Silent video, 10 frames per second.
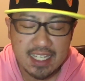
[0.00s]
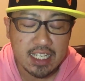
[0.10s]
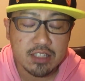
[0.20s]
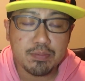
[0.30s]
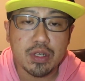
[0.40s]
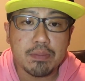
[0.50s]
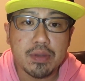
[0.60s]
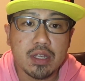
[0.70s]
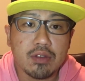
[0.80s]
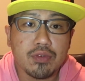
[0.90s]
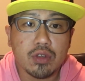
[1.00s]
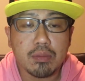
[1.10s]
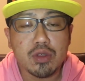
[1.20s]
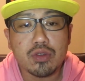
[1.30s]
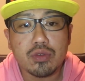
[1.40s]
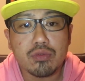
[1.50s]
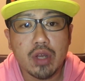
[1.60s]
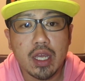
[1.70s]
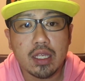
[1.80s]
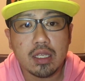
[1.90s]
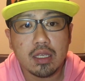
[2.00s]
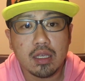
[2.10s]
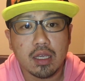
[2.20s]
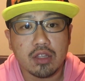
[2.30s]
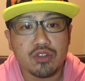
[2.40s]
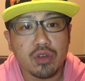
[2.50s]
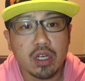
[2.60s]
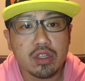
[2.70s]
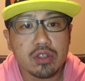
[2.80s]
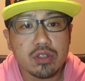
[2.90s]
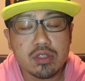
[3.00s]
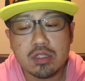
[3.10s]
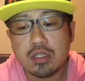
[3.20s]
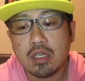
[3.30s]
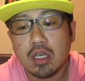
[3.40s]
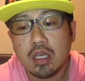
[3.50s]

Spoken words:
Let's prepare for the Mewtwo raid, get Tyranitus,